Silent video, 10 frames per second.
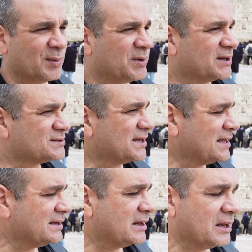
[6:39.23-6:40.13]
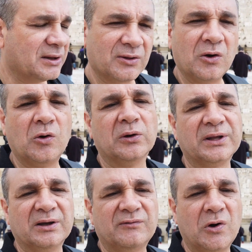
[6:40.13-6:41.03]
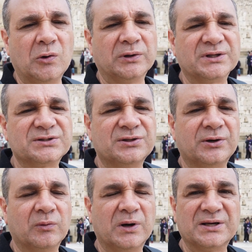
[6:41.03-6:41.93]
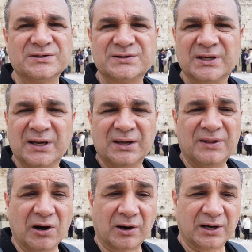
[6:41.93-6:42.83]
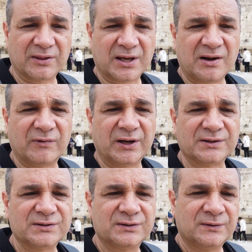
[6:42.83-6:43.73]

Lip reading: Because in the Holy of Holies, there was the Ark of the Covenant,